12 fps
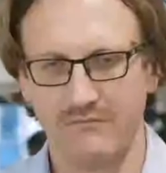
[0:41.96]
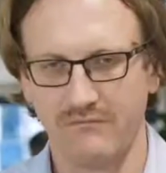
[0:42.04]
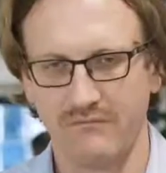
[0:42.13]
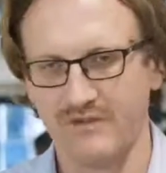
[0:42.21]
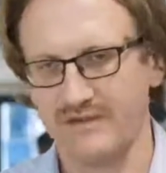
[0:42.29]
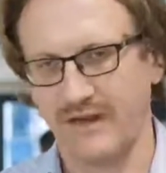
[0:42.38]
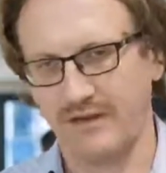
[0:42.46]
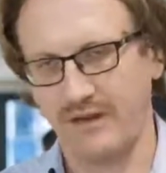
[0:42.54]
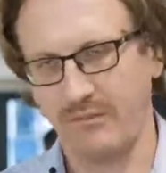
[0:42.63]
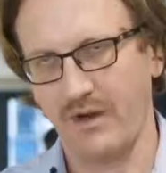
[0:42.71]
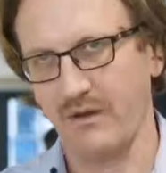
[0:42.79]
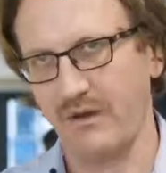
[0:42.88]
all stacked up
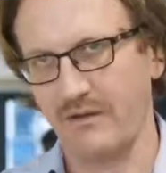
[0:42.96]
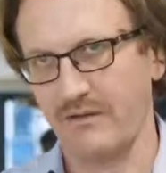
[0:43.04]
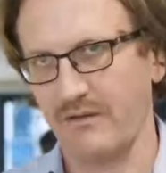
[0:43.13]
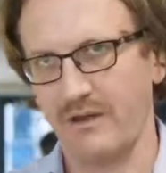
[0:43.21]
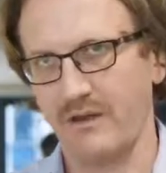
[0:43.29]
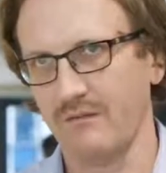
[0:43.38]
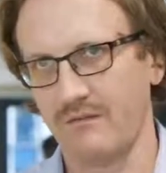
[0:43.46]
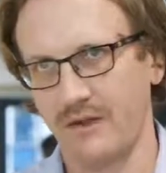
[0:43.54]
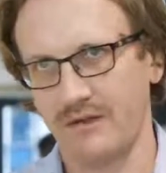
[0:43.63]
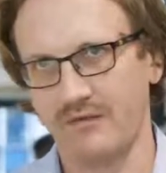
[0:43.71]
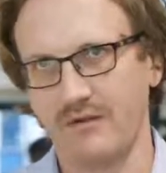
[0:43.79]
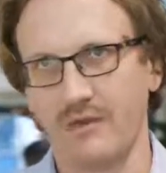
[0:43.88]
our desks. They
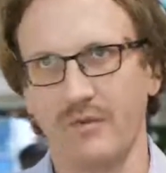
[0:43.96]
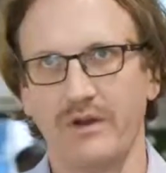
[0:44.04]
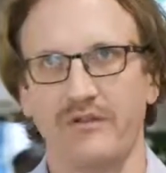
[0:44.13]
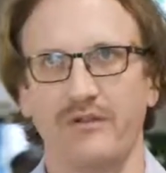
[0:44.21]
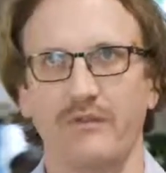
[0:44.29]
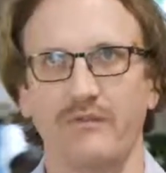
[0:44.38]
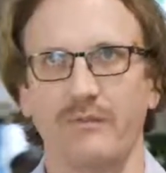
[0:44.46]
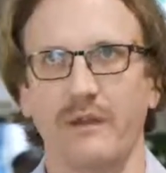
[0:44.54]
took up our shelf